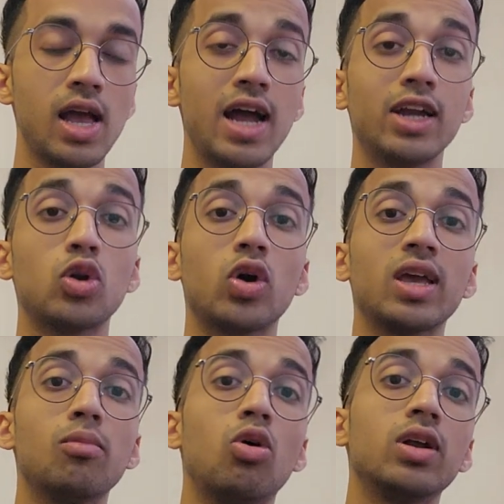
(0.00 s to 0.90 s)
And
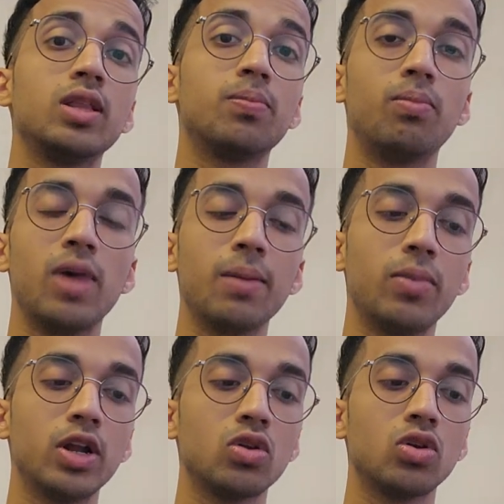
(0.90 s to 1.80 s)
talking about my
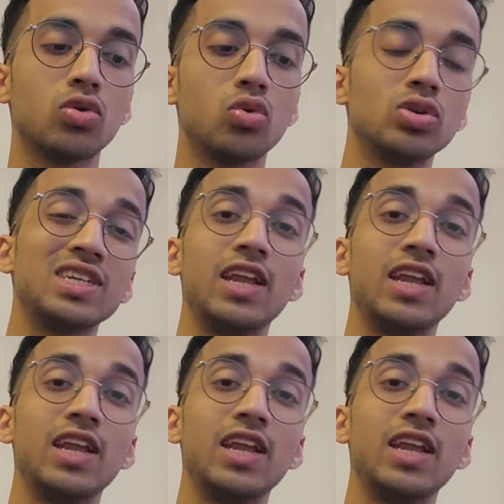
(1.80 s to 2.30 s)
particular course,